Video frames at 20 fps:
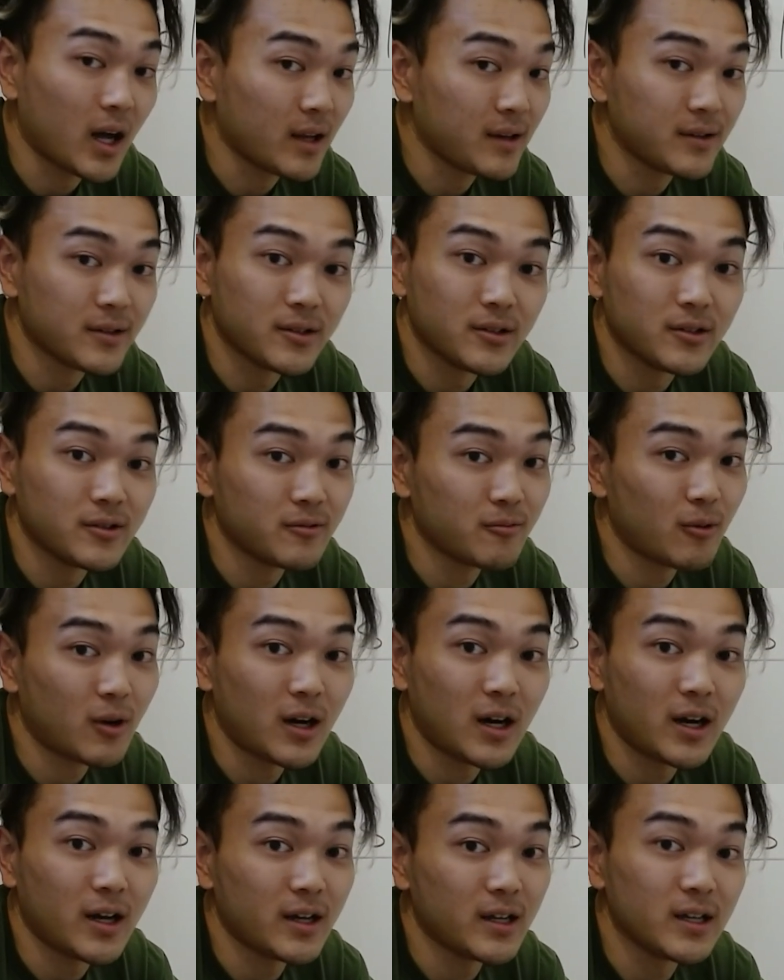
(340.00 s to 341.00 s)
dude,
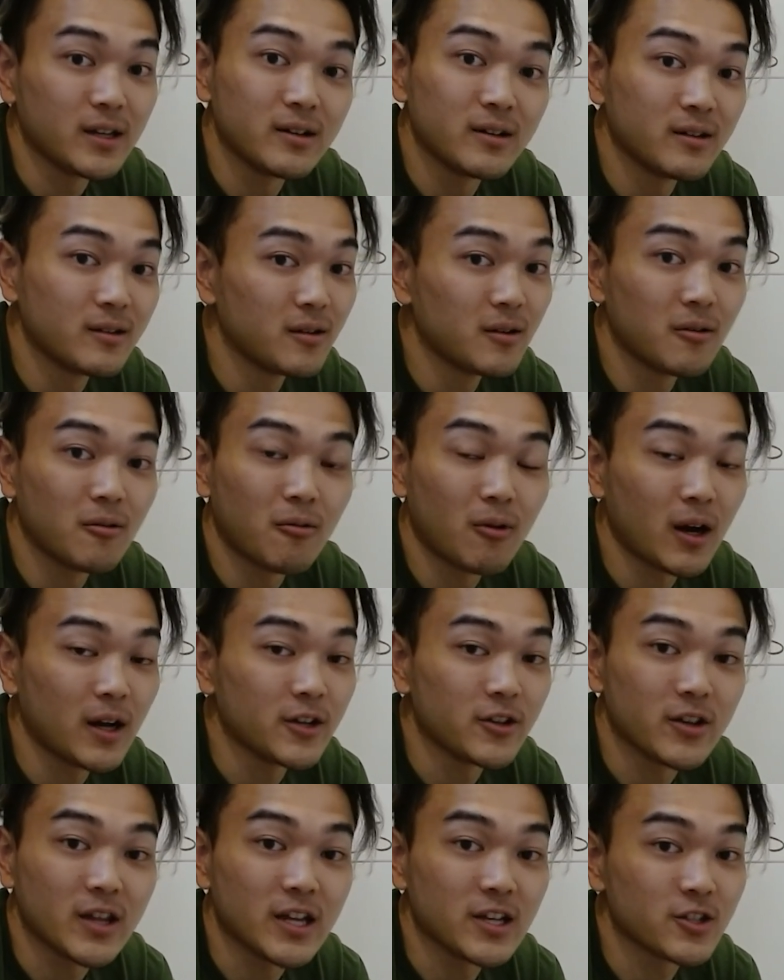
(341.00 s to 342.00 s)
why
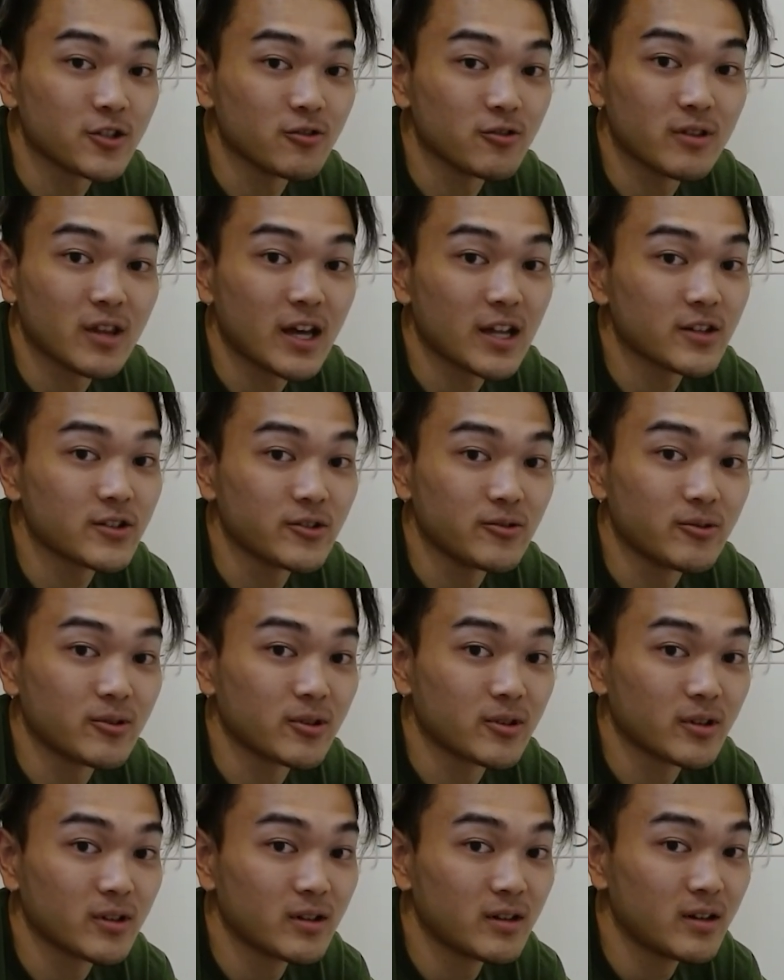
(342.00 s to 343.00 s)
do they do that to
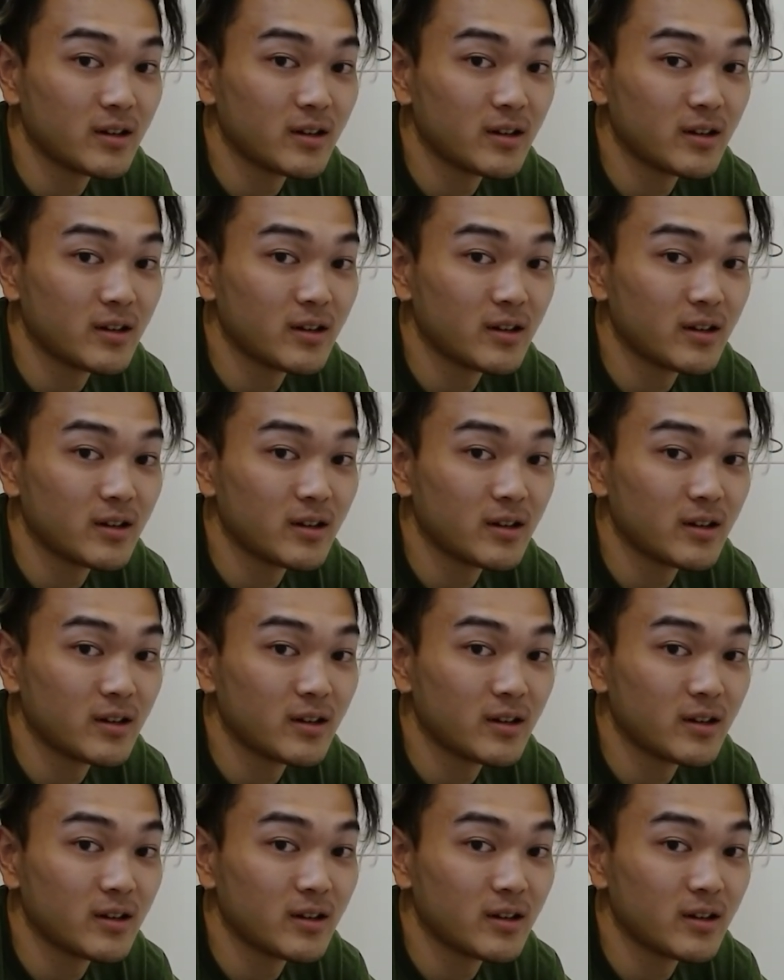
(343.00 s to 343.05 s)
her?